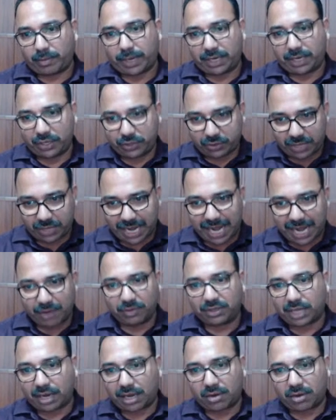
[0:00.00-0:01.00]
but you should
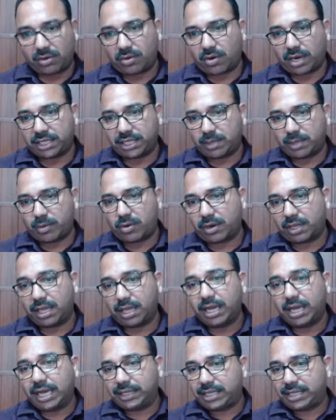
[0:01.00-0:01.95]
have thorough knowledge about